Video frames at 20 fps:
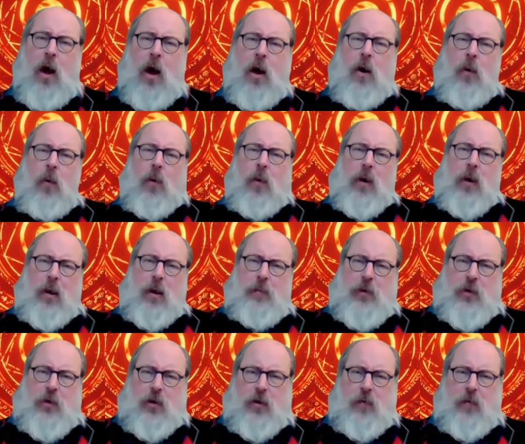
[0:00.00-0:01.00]
What I
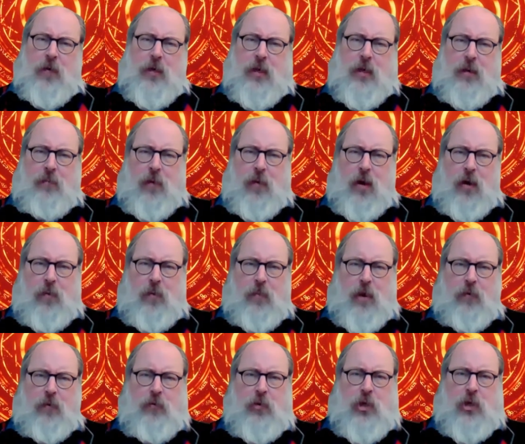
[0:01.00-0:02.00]
observed is that modern
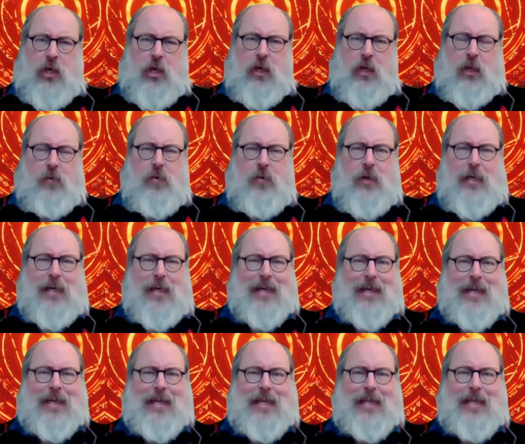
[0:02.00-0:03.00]
men routinely would
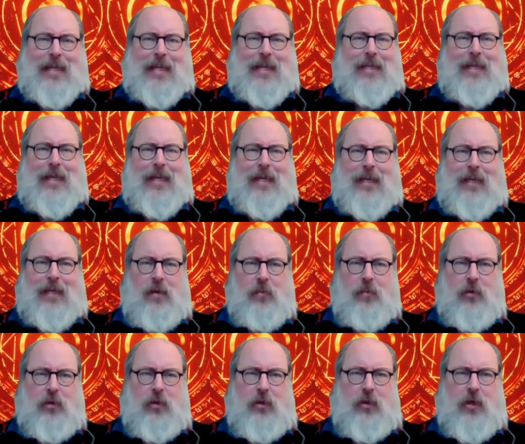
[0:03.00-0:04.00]
deny the
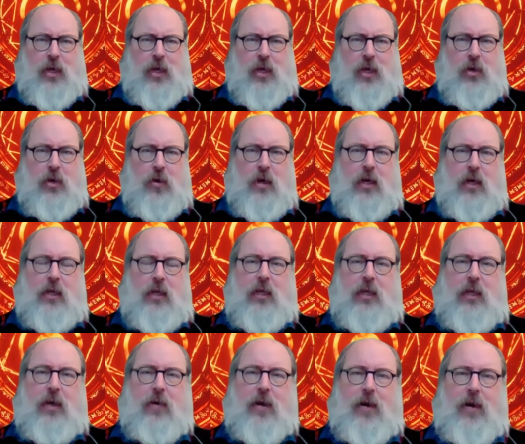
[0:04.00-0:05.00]
undeniable, ignoring
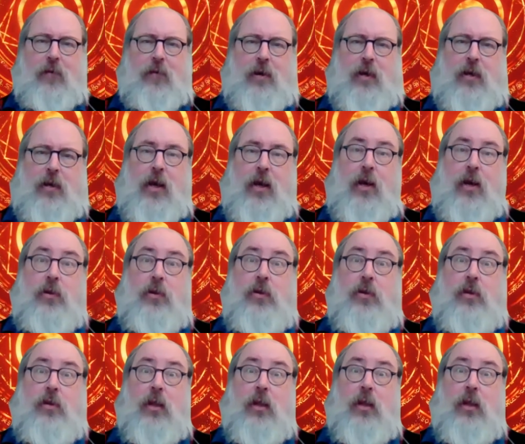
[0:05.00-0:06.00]
clear and evident dangers
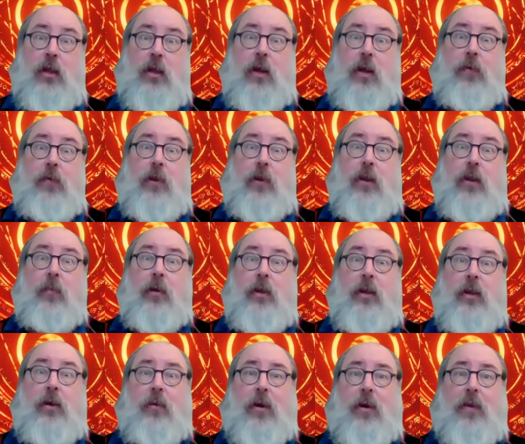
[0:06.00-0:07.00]
to life and liberty,
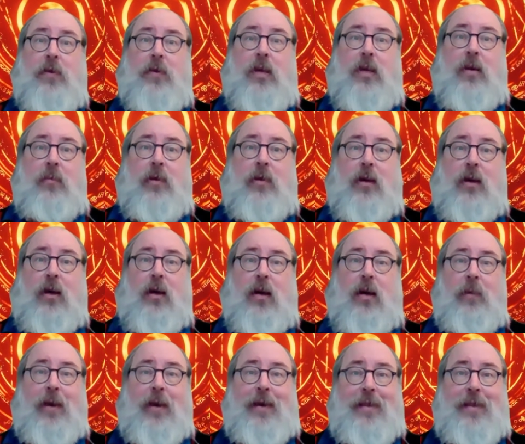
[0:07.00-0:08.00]
while at the same
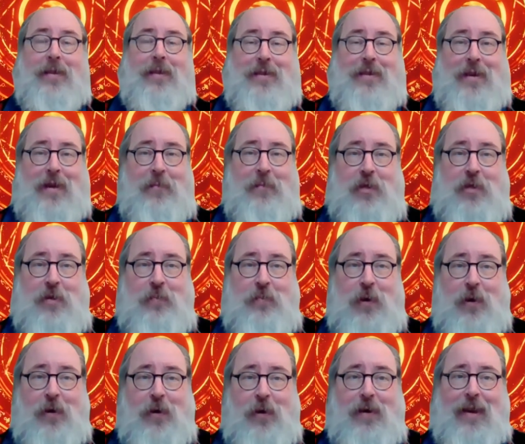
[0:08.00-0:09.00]
time, and in the same
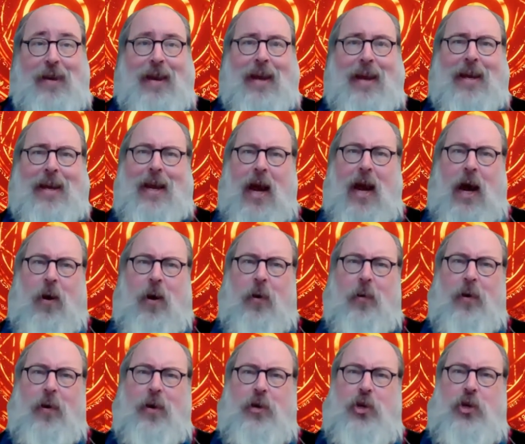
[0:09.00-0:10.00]
spirit,
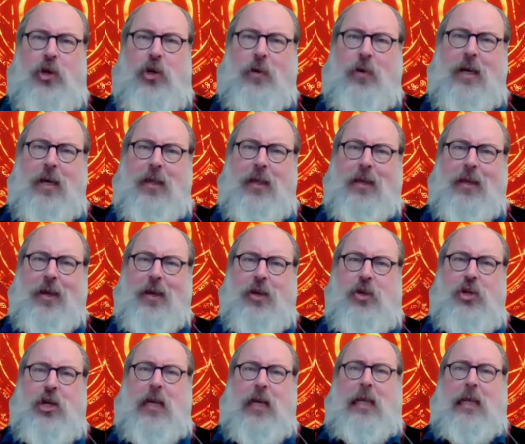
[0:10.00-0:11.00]
cower and shriek like
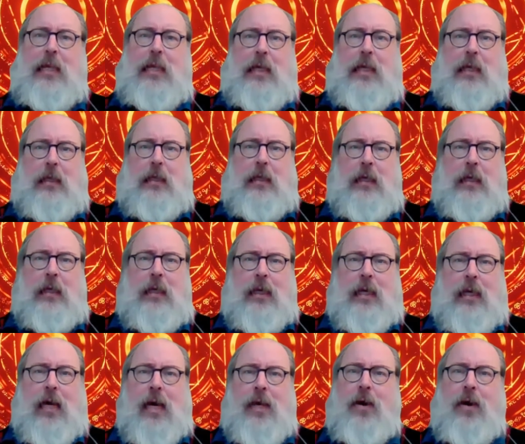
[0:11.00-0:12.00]
Chicken Little
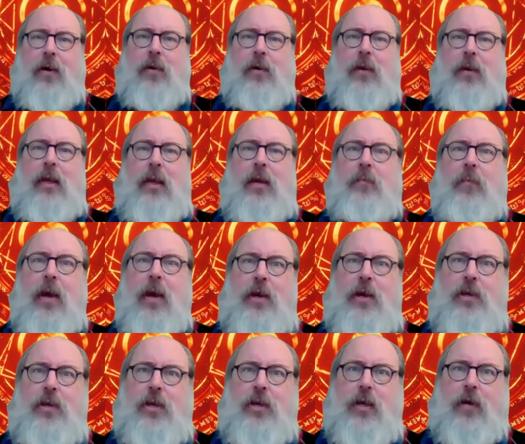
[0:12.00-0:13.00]
at utterly
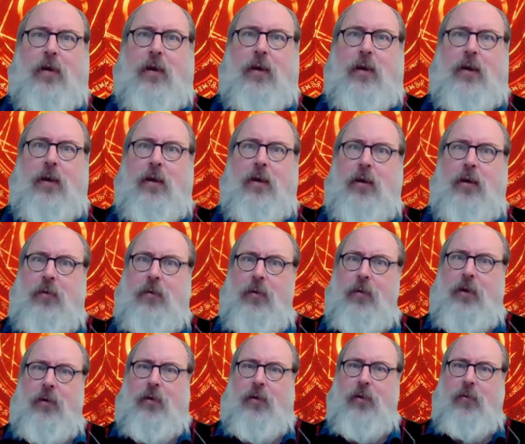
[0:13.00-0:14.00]
imaginary and
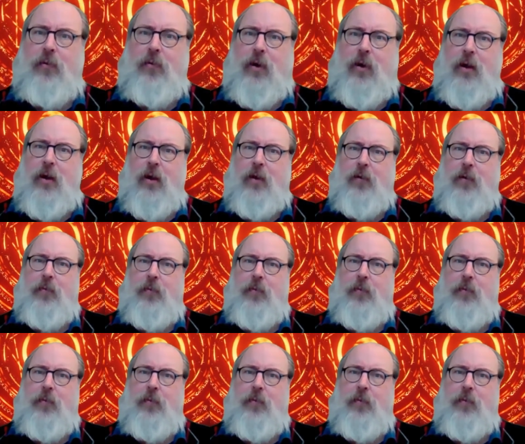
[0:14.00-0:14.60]
unreal threats.